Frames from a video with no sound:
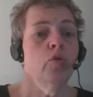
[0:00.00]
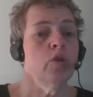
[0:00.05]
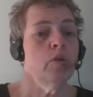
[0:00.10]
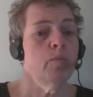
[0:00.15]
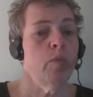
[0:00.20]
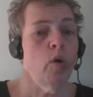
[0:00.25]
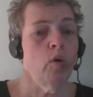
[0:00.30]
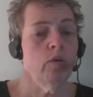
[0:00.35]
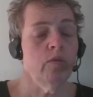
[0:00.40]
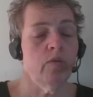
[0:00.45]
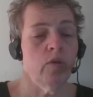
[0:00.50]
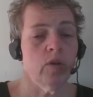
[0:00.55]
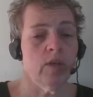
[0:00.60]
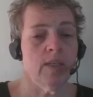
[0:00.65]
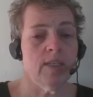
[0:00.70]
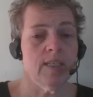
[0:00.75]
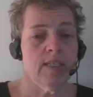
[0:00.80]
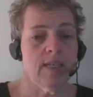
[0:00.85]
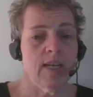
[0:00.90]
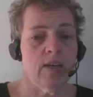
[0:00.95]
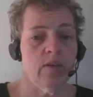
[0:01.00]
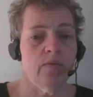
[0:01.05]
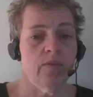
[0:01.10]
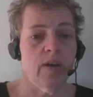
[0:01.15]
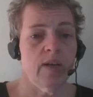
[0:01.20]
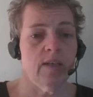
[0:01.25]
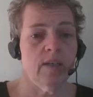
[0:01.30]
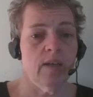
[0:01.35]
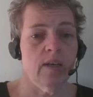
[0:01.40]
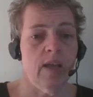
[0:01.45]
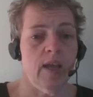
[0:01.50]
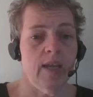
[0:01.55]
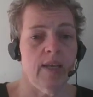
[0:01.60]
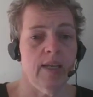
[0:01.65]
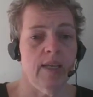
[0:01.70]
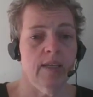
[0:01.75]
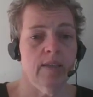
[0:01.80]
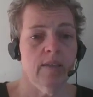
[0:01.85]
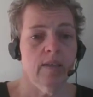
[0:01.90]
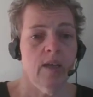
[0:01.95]
bold font instead of
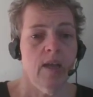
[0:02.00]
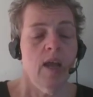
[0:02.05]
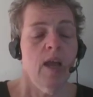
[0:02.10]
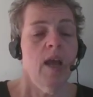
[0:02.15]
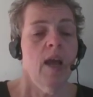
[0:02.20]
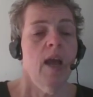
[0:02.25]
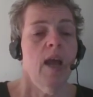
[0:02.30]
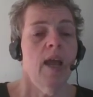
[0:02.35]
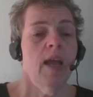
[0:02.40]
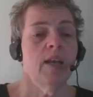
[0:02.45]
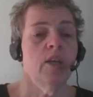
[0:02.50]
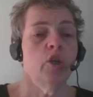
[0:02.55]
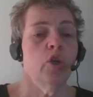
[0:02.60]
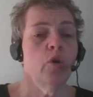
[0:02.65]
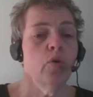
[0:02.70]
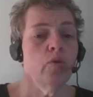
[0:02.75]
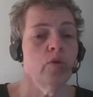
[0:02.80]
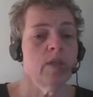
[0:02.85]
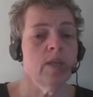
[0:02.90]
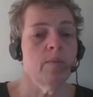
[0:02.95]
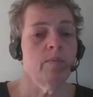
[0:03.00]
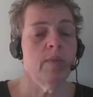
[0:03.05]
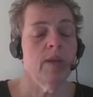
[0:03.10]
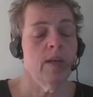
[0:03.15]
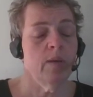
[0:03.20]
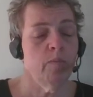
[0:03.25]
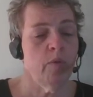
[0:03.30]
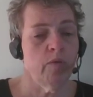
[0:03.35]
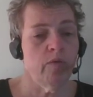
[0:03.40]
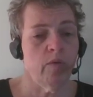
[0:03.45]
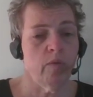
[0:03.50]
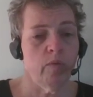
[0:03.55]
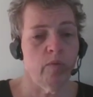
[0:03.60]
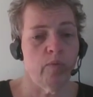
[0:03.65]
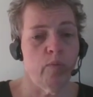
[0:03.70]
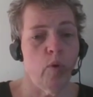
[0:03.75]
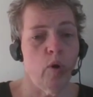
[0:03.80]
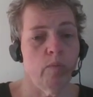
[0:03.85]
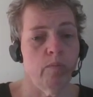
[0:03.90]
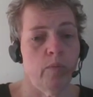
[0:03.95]
underlining, and use a minimum of
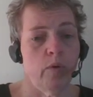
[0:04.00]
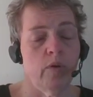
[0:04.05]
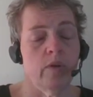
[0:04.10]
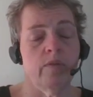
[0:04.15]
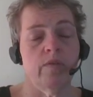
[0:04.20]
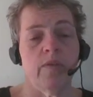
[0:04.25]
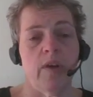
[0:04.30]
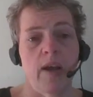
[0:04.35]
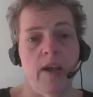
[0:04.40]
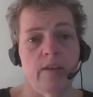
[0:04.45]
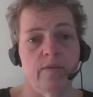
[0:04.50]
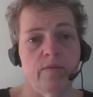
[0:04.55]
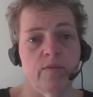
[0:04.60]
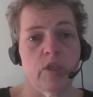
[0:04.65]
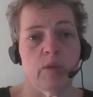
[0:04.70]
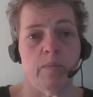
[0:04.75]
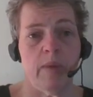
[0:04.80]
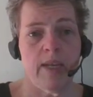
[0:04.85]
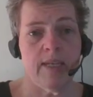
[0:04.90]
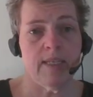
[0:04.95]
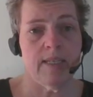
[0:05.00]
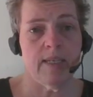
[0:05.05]
1.5 spacing.